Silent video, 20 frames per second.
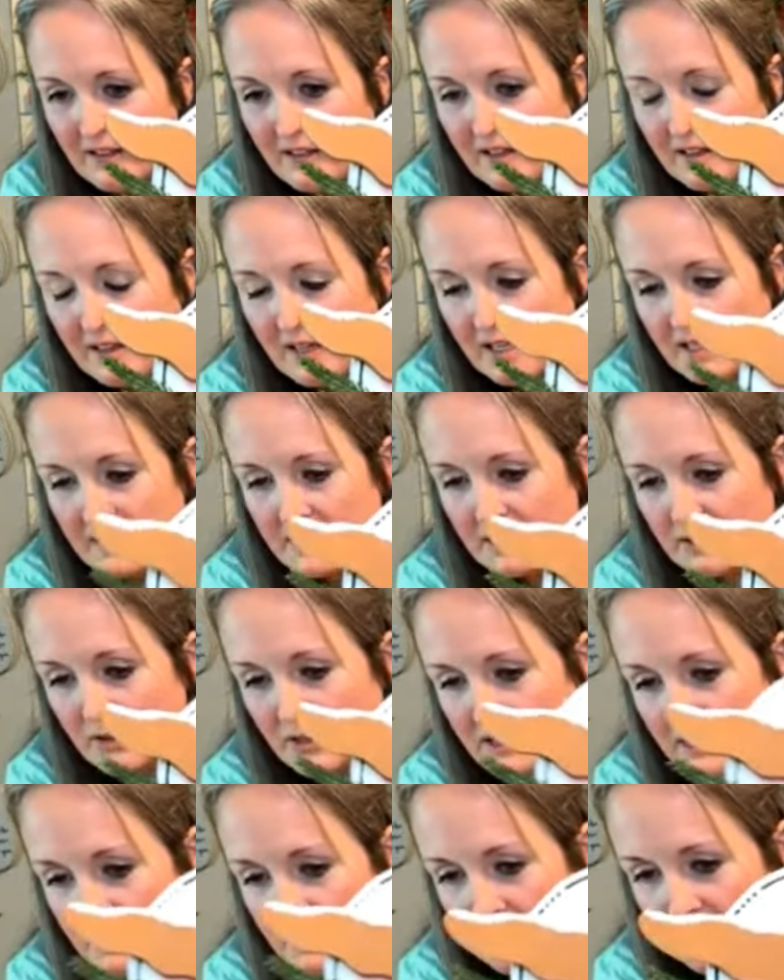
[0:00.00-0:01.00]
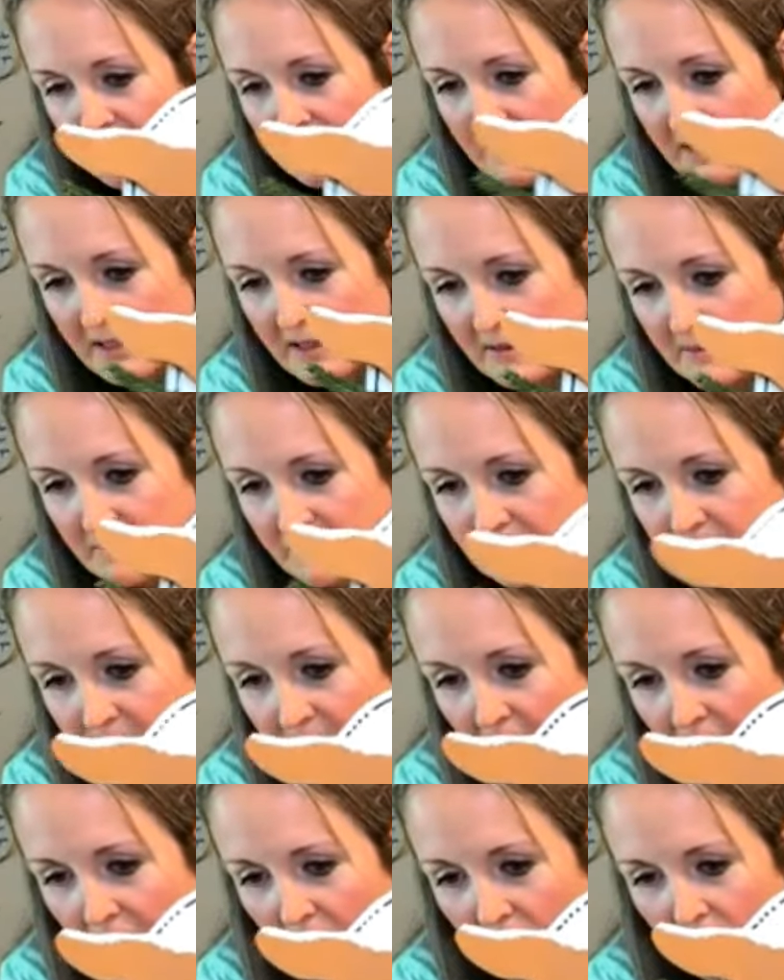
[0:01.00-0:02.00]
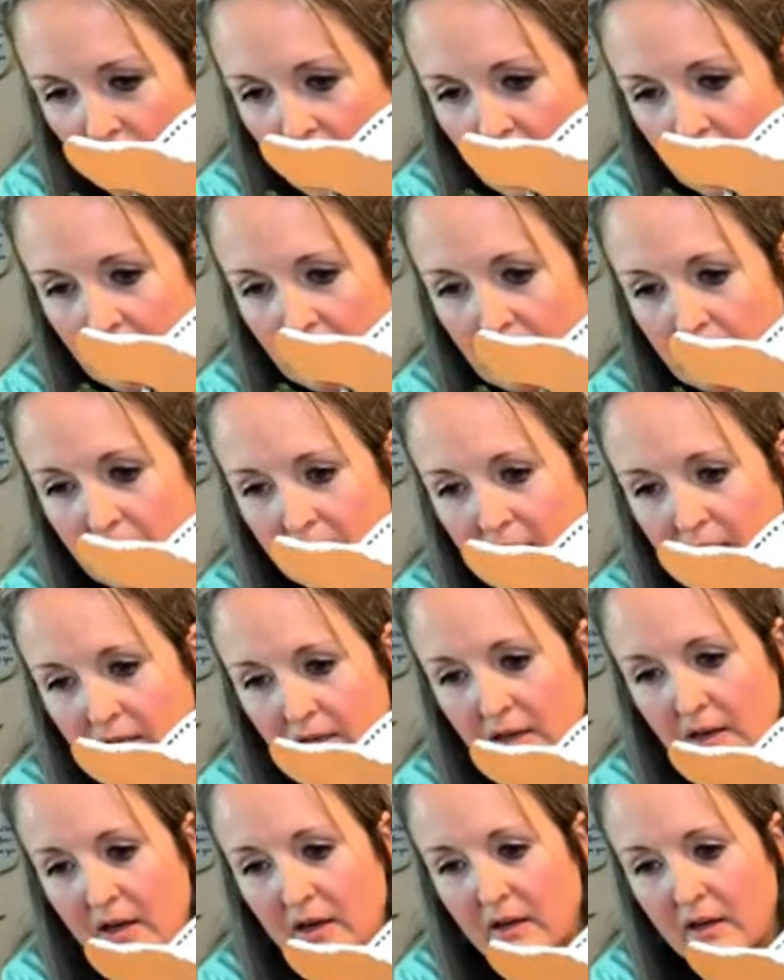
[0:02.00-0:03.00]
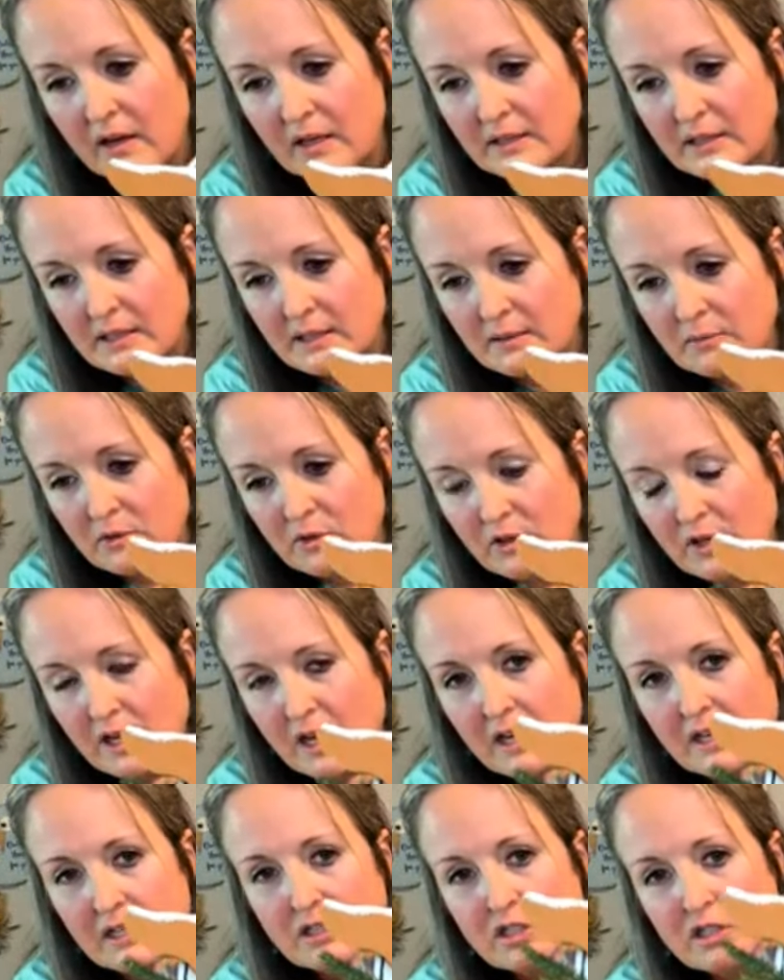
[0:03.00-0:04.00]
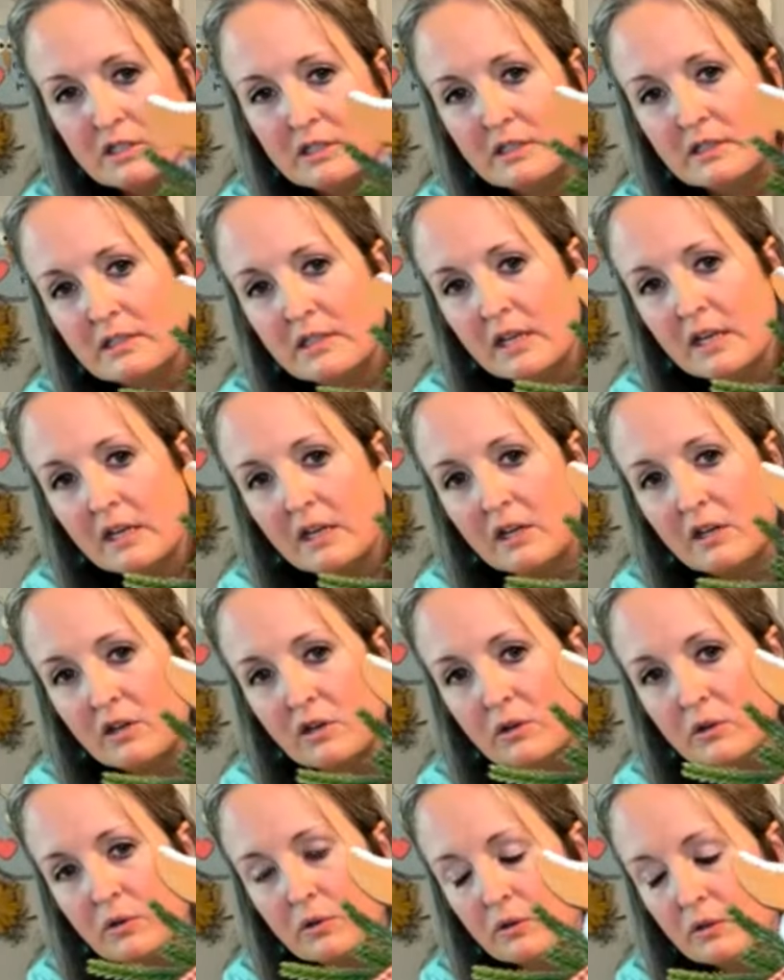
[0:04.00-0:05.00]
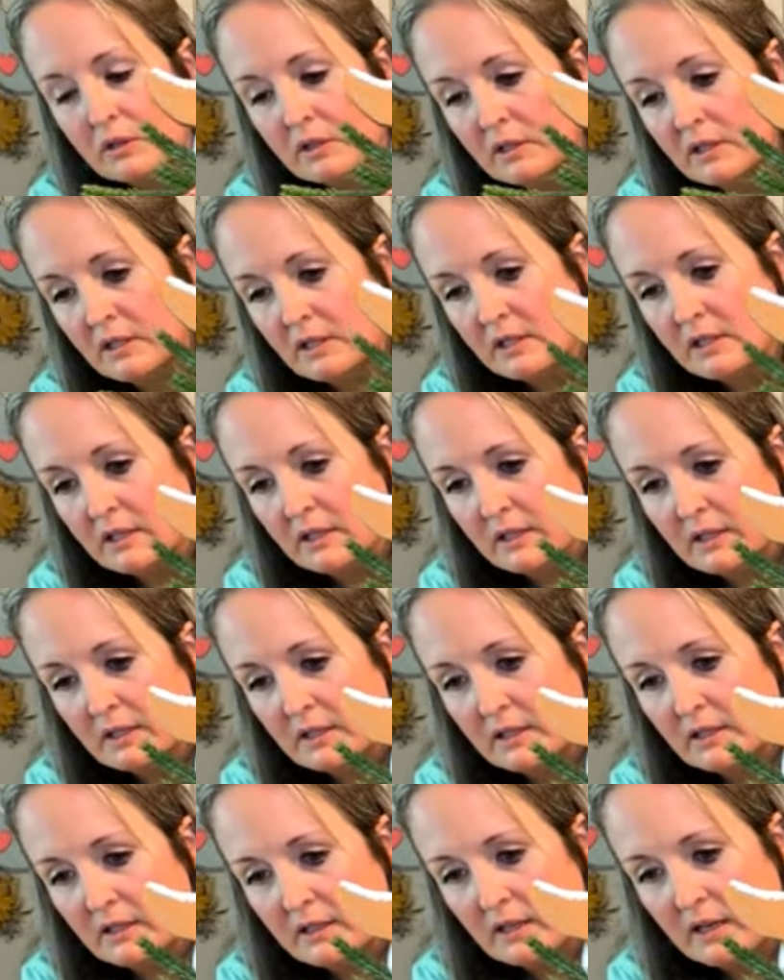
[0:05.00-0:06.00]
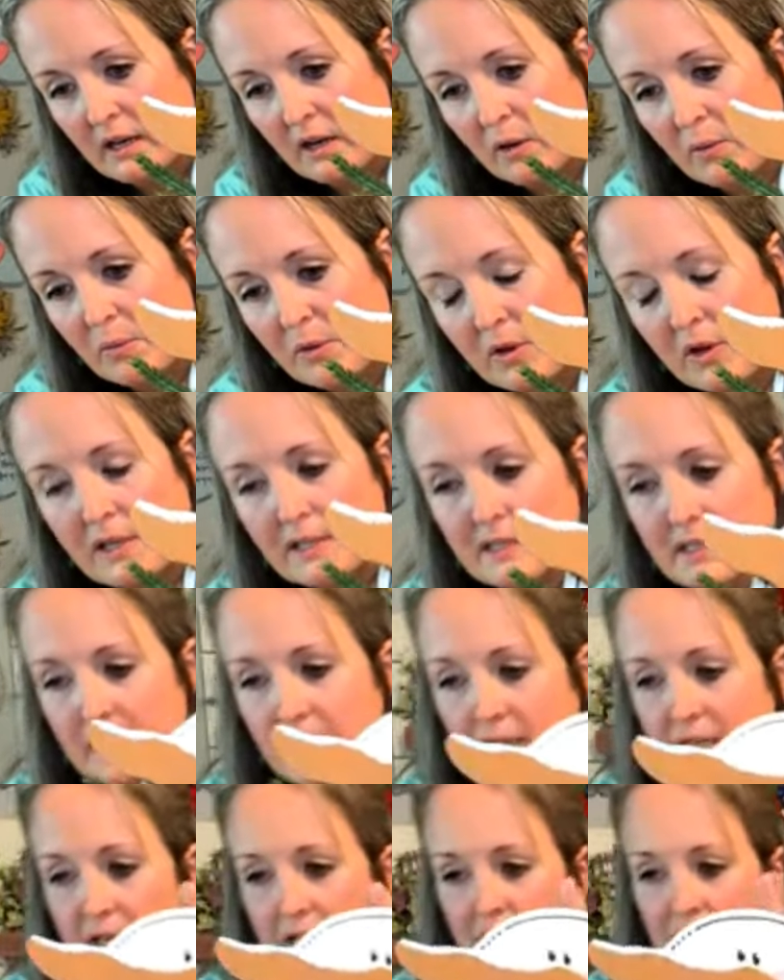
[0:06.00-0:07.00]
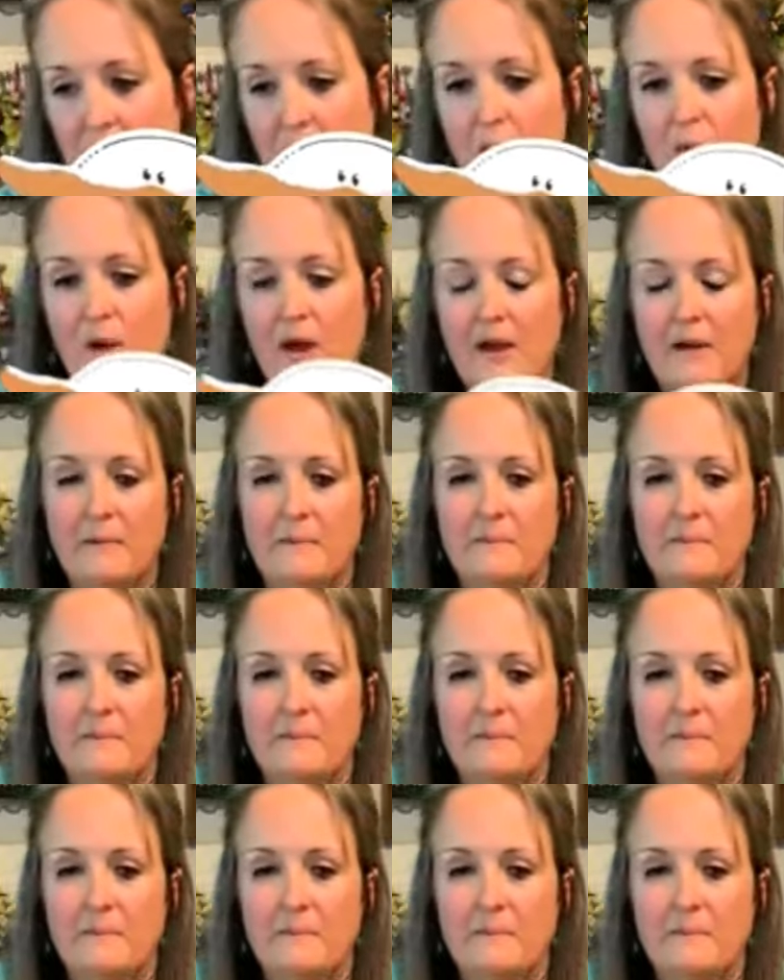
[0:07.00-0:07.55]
Thanks, Christy. Rock and P Custom Creations. Thank you. I hope you guys like it. Okay.